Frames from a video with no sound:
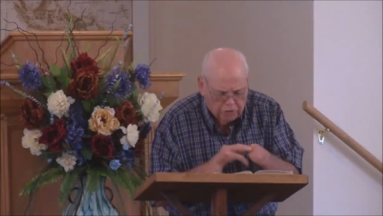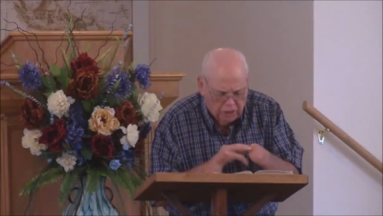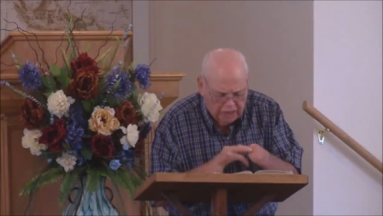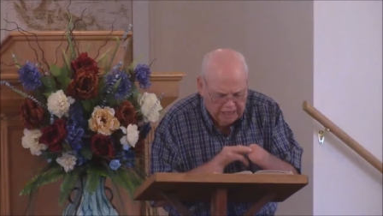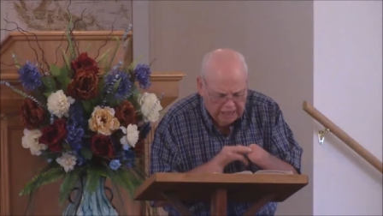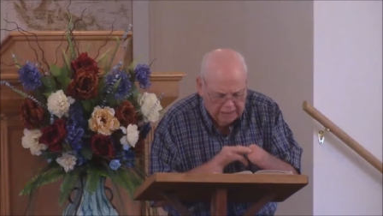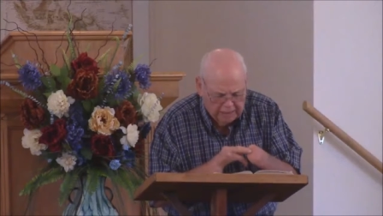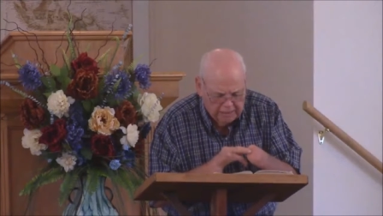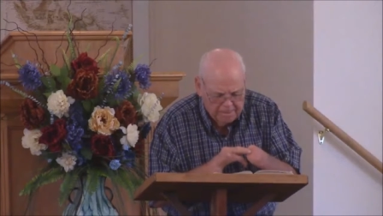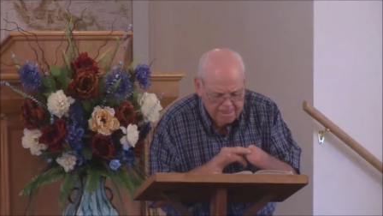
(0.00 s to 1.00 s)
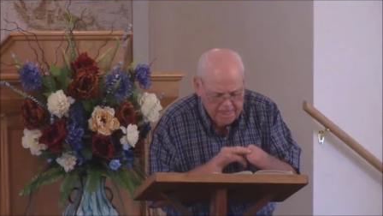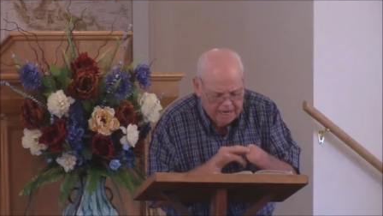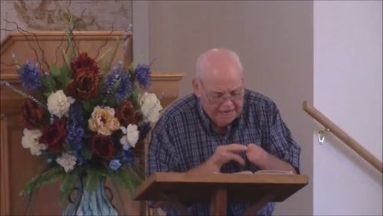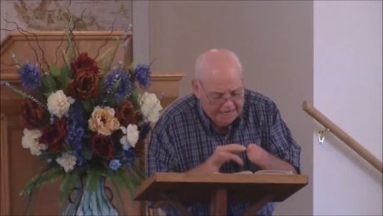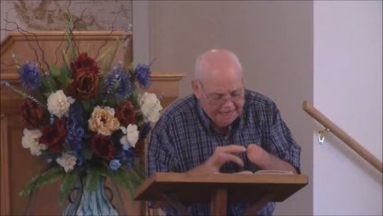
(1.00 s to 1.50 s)
land,
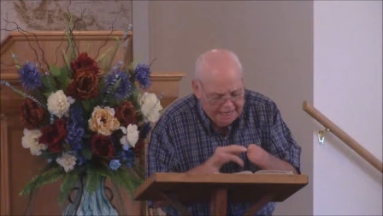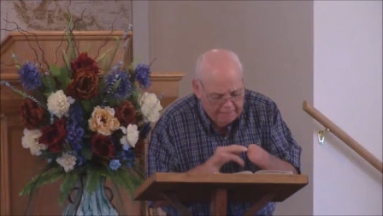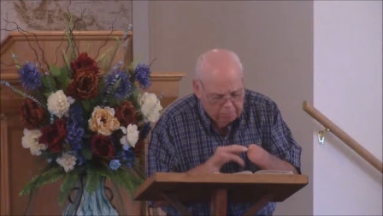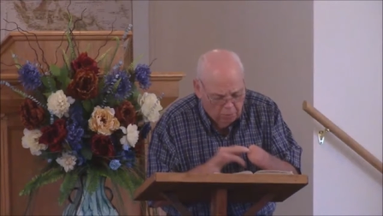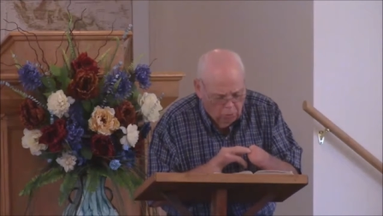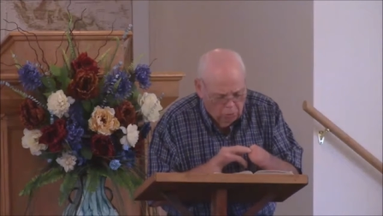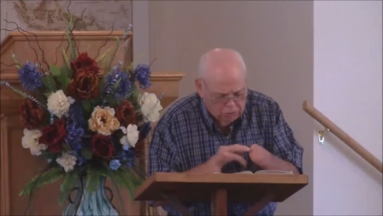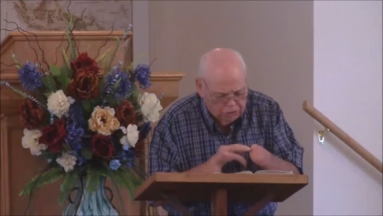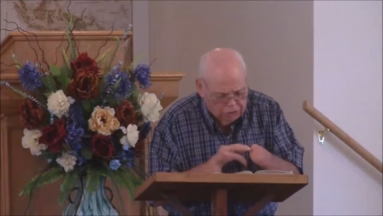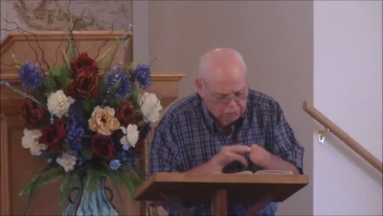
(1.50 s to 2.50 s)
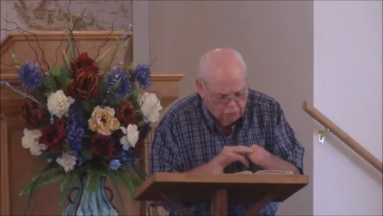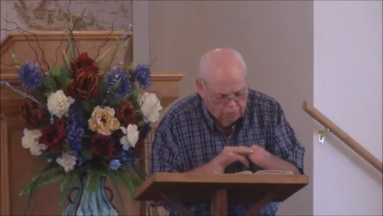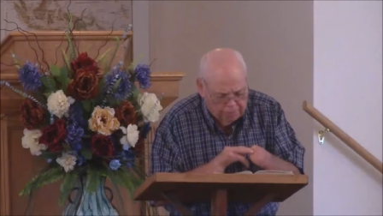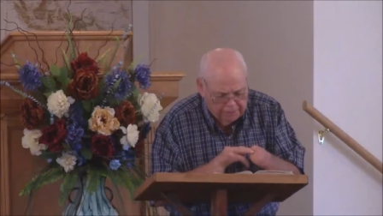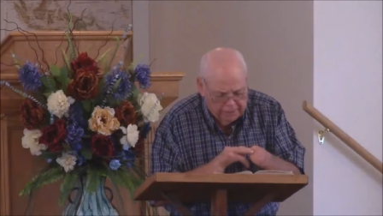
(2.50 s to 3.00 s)
he blows the
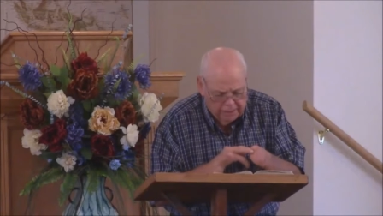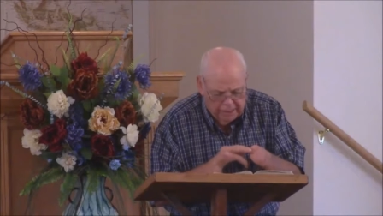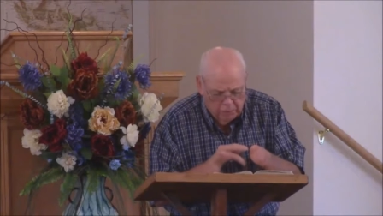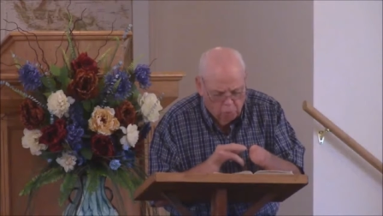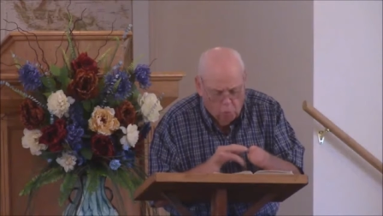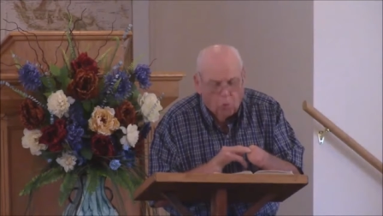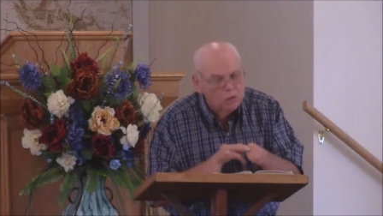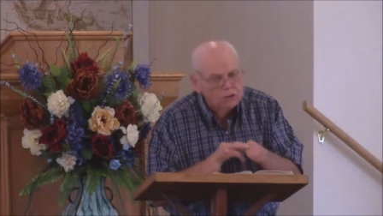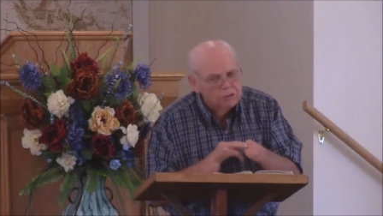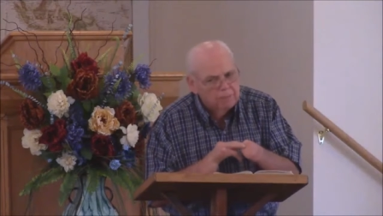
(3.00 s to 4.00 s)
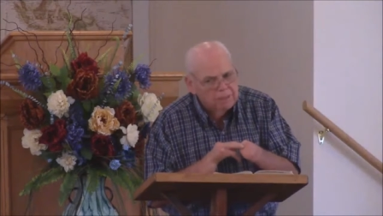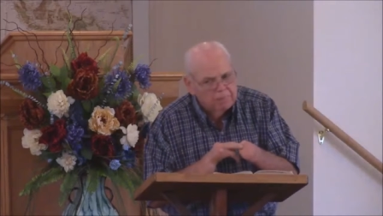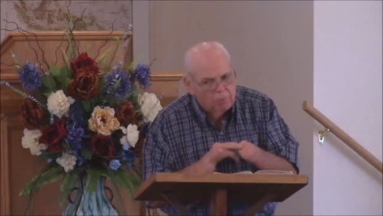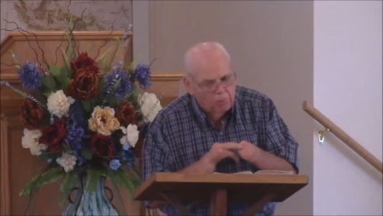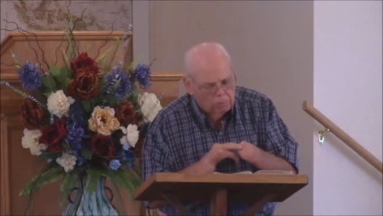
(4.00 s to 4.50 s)
trumpet and warns the people,